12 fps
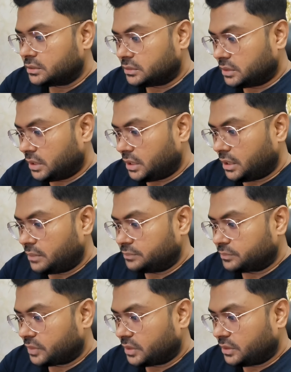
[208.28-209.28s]
The
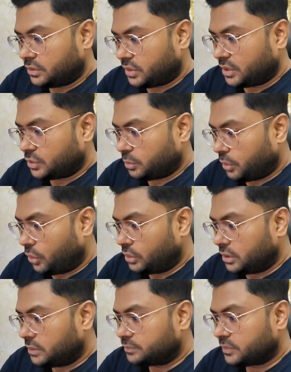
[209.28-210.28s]
Great
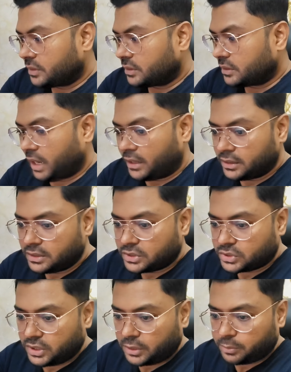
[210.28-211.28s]
Mall
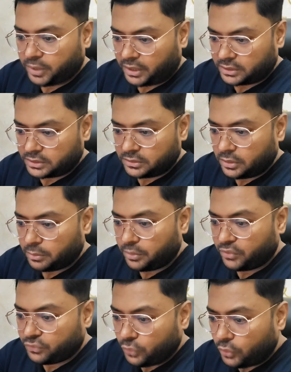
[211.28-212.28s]
candlestick pattern
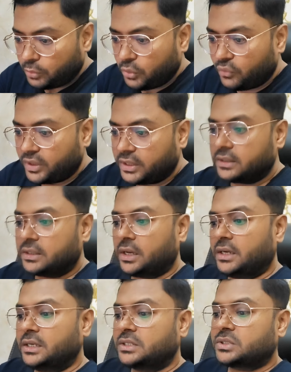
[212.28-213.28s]
before moving in
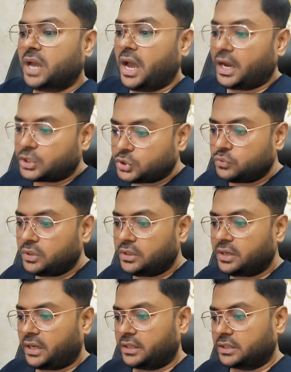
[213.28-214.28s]
its actual
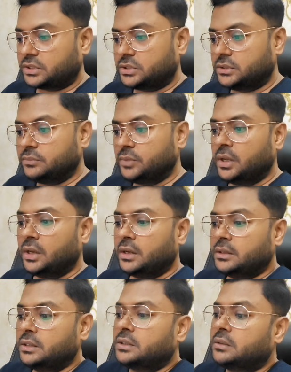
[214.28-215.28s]
direction
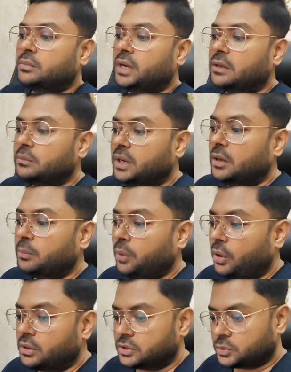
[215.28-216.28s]
determined by
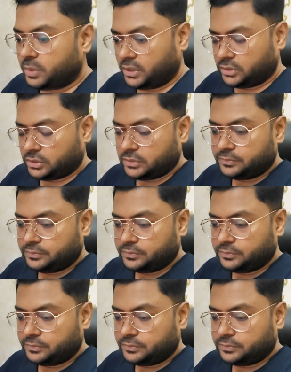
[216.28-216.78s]
Paul's speech.